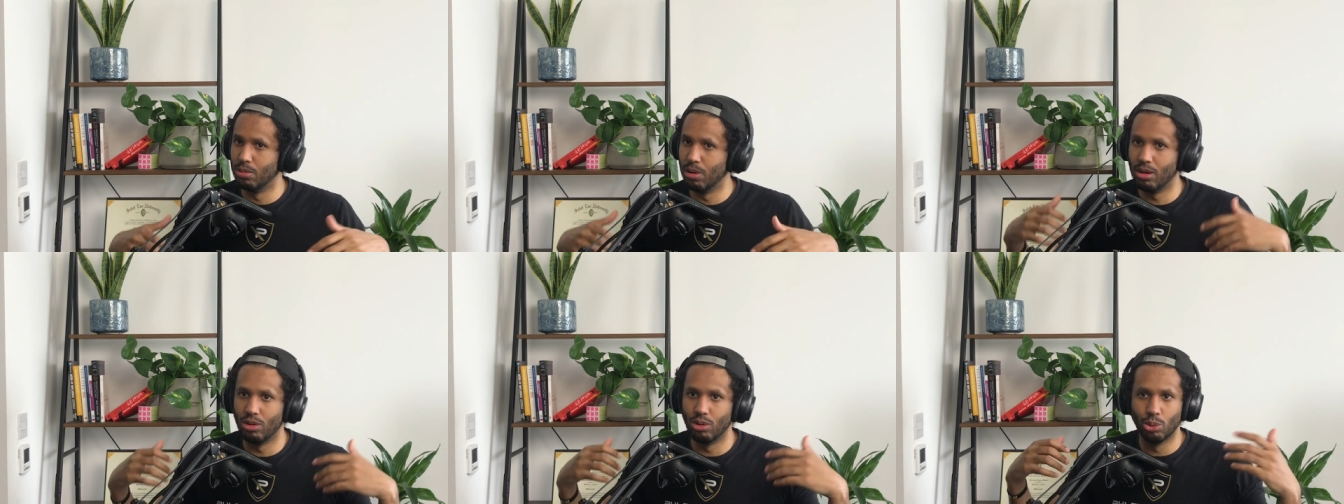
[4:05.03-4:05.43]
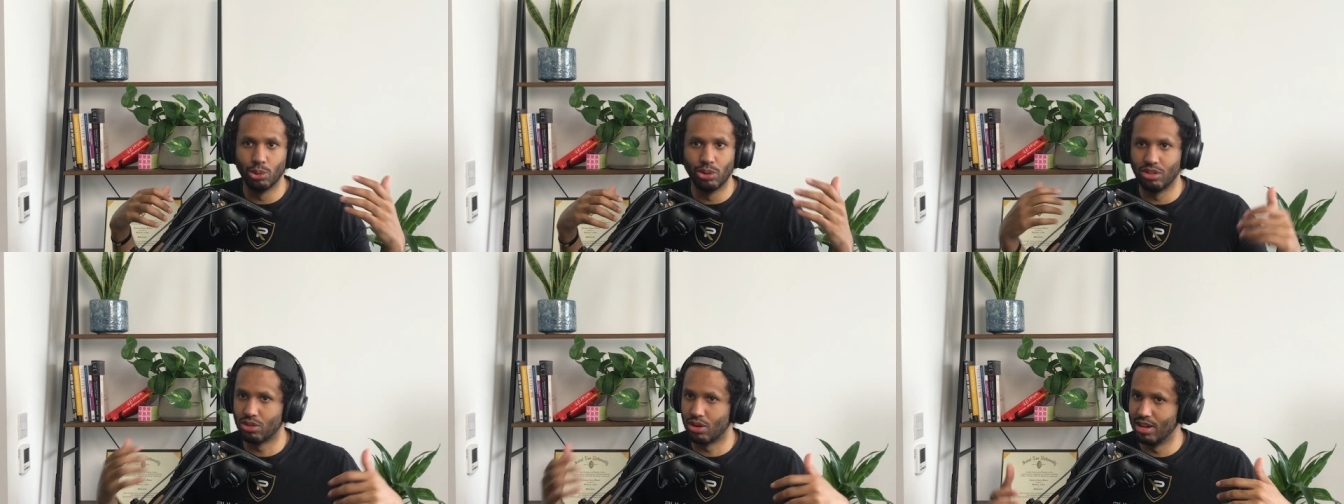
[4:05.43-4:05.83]
Oh, all
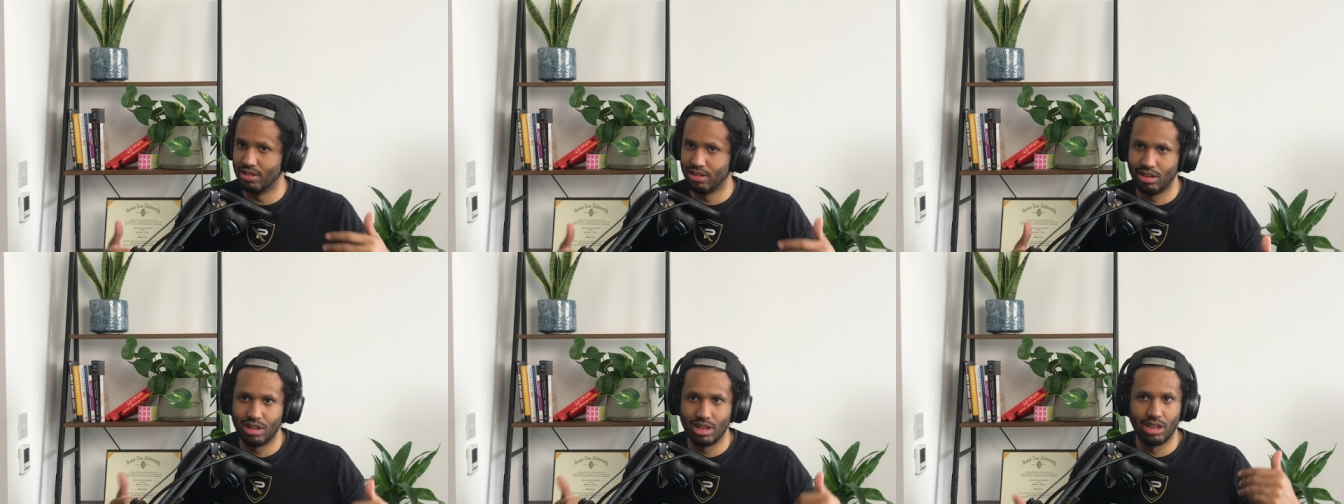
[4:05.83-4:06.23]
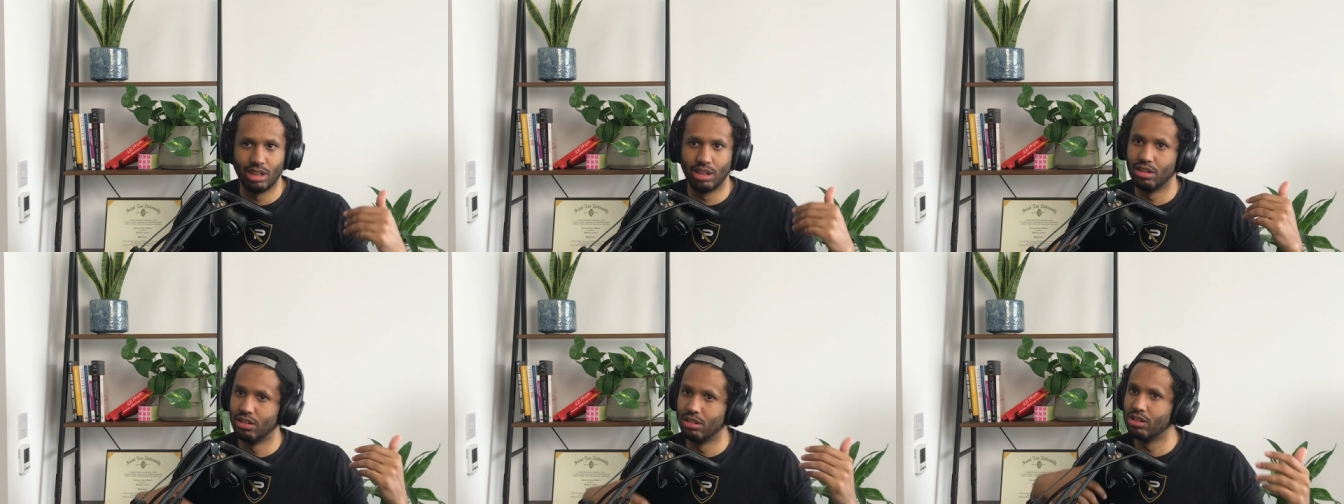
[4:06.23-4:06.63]
these crazy
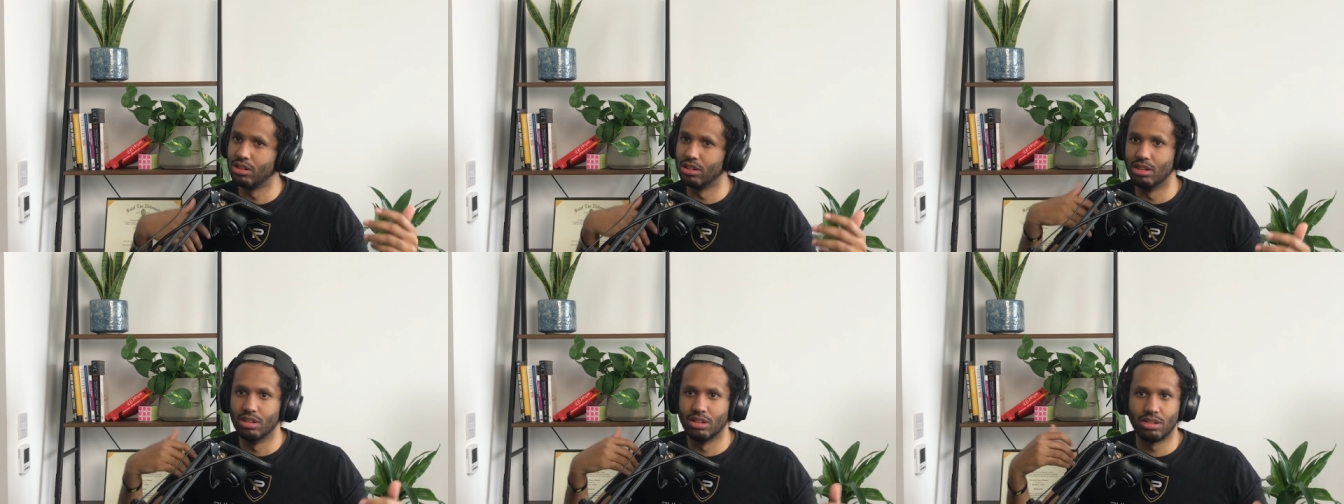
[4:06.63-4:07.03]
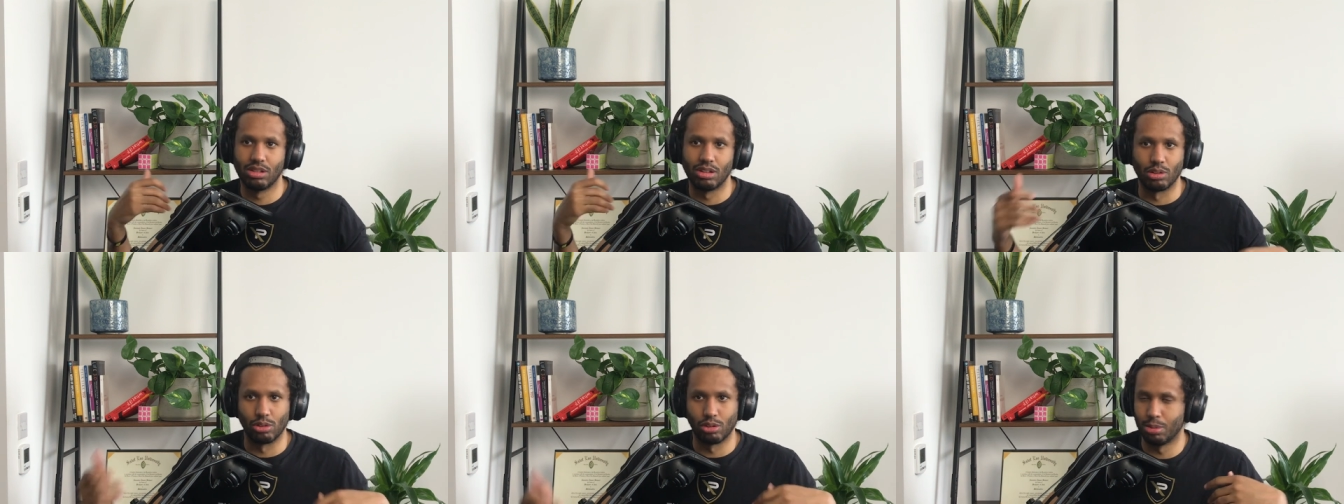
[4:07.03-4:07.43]
things. It's
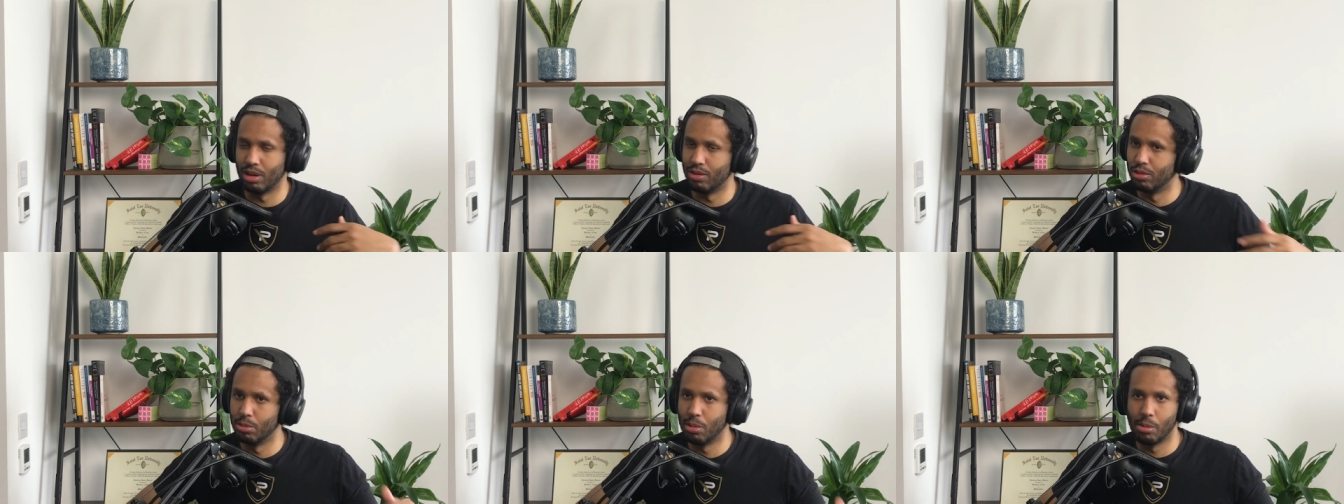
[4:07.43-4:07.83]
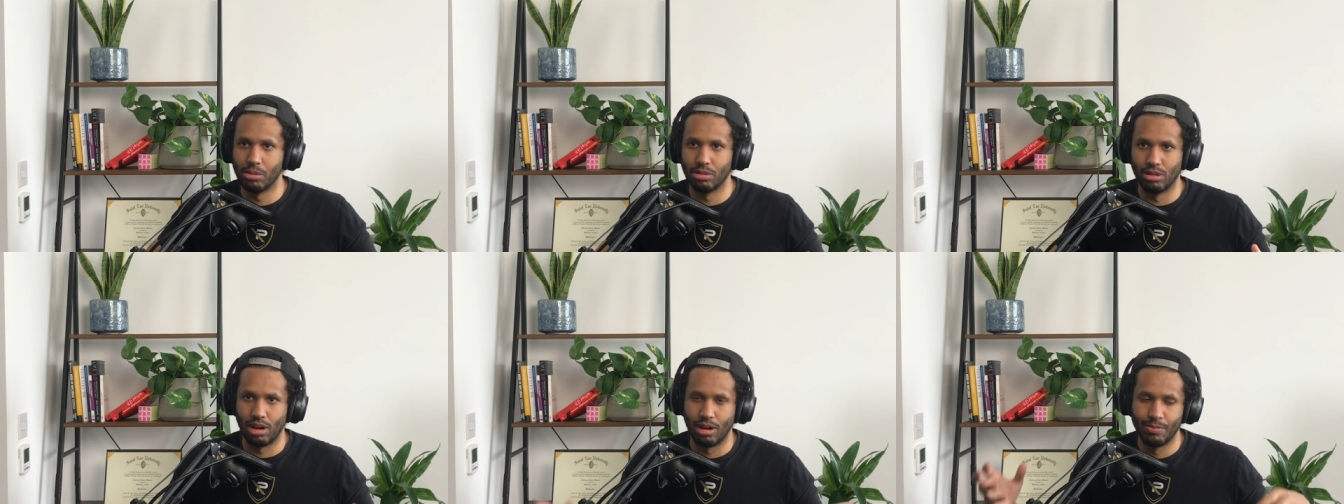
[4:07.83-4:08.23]
disrespectful, blah, blah,
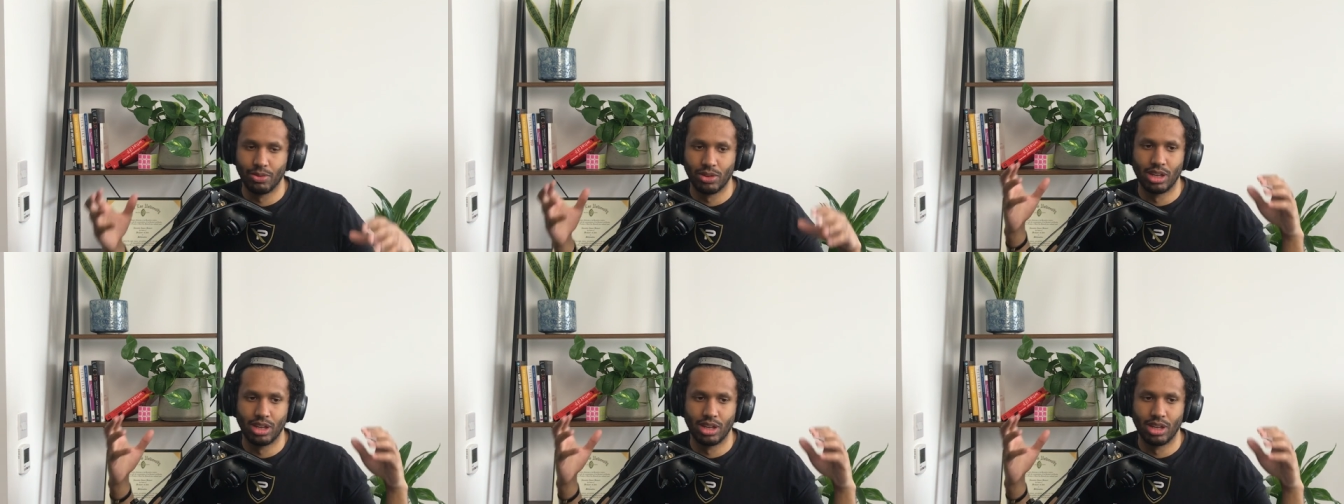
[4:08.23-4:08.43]
blah, blah.